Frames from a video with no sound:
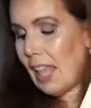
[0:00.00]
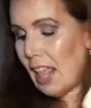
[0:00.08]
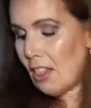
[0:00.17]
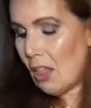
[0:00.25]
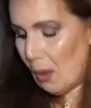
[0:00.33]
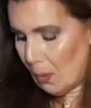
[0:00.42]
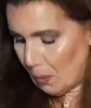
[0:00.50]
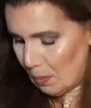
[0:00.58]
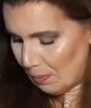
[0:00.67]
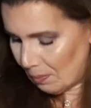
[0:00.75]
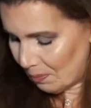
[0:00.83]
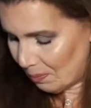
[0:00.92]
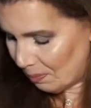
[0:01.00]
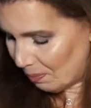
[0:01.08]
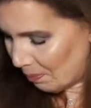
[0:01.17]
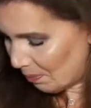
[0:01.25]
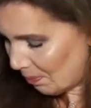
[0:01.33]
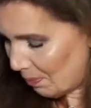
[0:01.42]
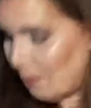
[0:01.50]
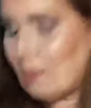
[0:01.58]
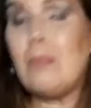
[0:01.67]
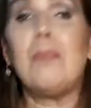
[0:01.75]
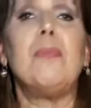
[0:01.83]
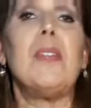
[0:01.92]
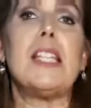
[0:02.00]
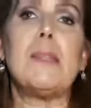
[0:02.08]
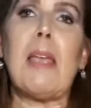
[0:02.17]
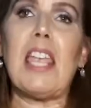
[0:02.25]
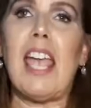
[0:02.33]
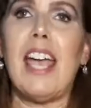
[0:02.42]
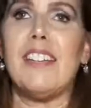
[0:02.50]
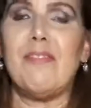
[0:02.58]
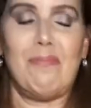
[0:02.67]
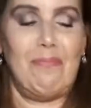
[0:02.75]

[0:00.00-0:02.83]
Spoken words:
Hello. That's my cat.